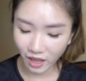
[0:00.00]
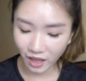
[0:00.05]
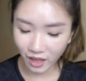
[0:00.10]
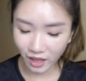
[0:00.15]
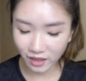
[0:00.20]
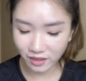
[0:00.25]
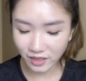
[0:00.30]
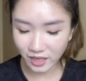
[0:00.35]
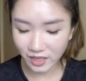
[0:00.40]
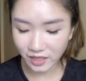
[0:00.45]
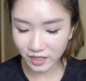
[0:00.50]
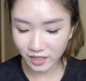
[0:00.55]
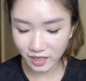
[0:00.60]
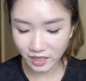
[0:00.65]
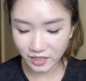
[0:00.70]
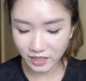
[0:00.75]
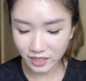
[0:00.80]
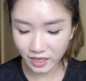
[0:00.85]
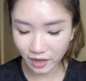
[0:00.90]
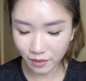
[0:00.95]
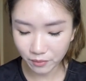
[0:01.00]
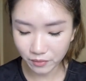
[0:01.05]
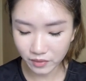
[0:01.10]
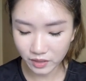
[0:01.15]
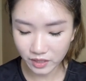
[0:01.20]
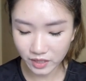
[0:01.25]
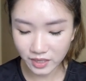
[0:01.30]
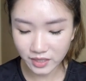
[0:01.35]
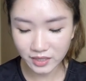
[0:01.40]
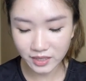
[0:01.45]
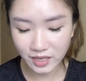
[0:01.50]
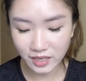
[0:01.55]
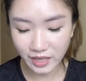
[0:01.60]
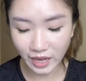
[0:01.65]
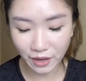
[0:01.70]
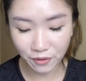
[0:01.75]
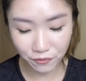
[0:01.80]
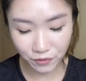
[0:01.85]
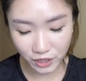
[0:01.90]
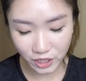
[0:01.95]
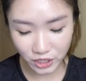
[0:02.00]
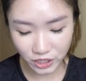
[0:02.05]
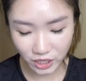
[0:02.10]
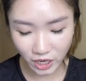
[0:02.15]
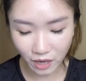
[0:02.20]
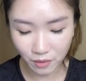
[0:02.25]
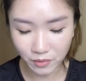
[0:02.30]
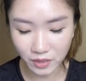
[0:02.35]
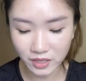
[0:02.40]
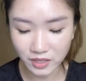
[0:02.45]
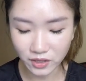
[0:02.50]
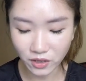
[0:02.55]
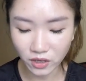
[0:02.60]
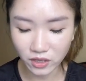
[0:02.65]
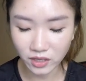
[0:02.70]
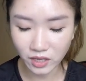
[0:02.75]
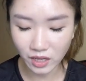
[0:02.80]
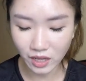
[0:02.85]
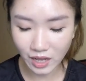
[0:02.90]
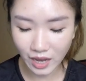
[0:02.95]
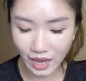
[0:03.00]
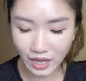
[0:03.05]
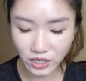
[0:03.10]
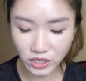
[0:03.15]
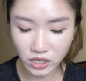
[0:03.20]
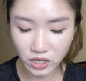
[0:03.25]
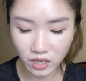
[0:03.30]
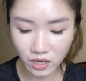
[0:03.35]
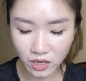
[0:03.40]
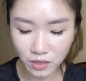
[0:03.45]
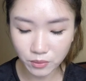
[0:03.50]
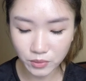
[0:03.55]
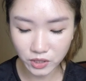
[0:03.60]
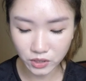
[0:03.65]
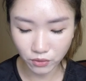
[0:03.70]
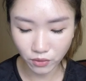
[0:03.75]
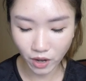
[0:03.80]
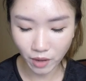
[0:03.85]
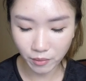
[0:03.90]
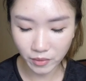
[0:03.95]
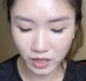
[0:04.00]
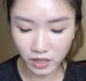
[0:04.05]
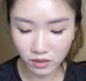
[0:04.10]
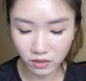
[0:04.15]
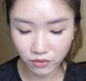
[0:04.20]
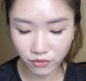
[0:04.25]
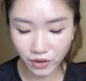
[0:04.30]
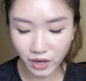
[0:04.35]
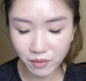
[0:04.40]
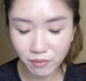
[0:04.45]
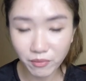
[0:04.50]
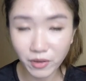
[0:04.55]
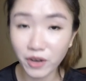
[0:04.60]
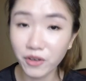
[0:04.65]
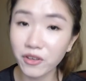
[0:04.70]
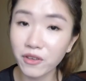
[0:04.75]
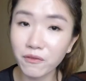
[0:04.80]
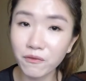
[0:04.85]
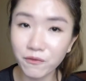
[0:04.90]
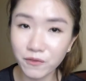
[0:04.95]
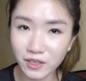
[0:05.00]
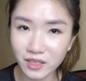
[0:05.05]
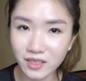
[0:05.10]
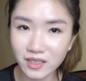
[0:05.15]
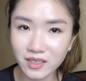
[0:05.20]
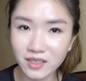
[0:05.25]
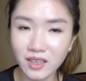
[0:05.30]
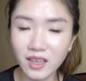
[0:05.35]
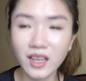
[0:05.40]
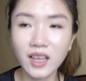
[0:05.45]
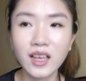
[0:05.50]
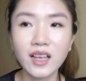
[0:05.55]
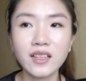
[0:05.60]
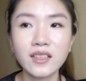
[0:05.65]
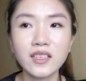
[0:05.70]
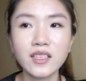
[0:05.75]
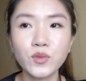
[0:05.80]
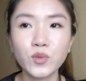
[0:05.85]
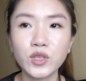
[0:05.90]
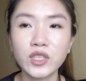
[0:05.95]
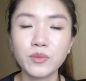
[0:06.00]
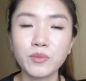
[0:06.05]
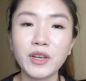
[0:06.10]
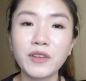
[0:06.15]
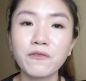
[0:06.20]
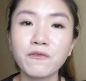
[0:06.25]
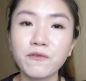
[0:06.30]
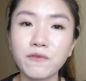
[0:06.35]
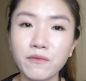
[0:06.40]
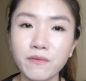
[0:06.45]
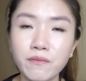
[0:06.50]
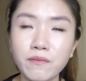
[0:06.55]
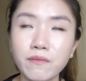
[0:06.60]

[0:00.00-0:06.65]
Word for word: And then the next up, the next thing that I finished up is called the Lush Lip Scrub in Cranberry Fizz. This was my f